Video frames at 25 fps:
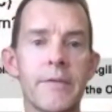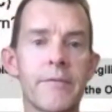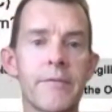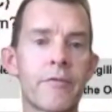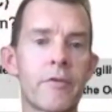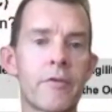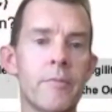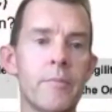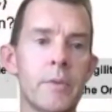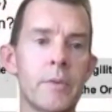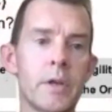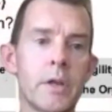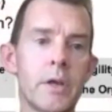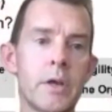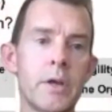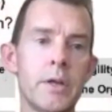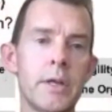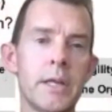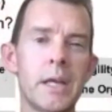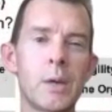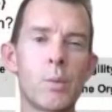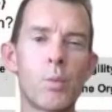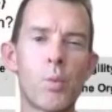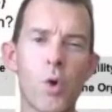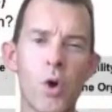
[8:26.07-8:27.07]
from
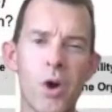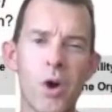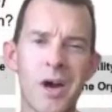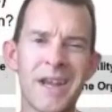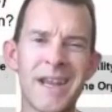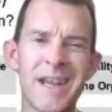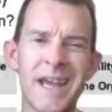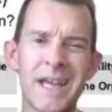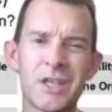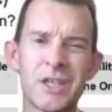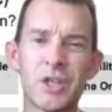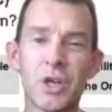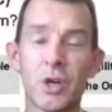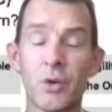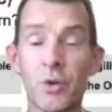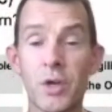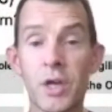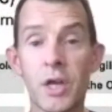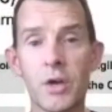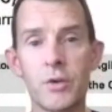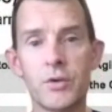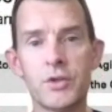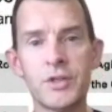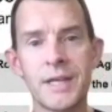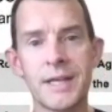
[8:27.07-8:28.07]
learning what an Agile
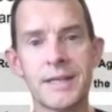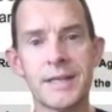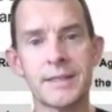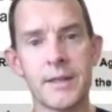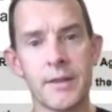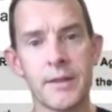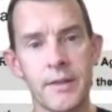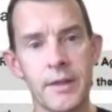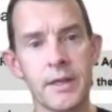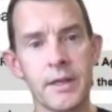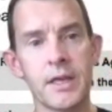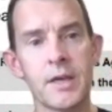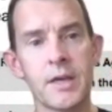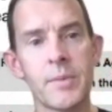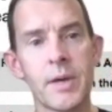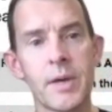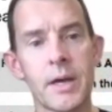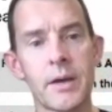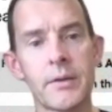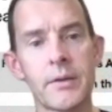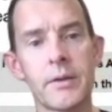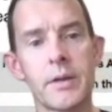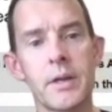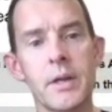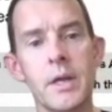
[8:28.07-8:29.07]
coach has to think
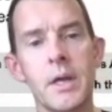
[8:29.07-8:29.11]
about.